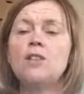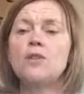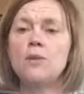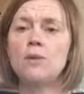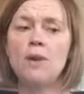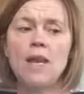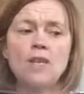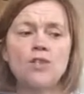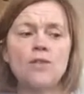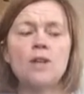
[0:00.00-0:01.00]
to
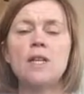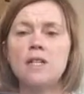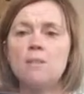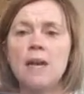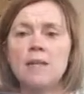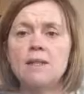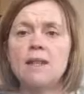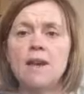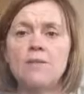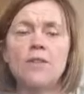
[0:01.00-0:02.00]
arrange for an
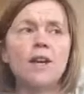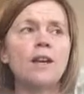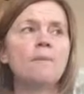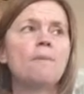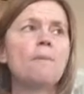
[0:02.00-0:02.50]
independent advocate.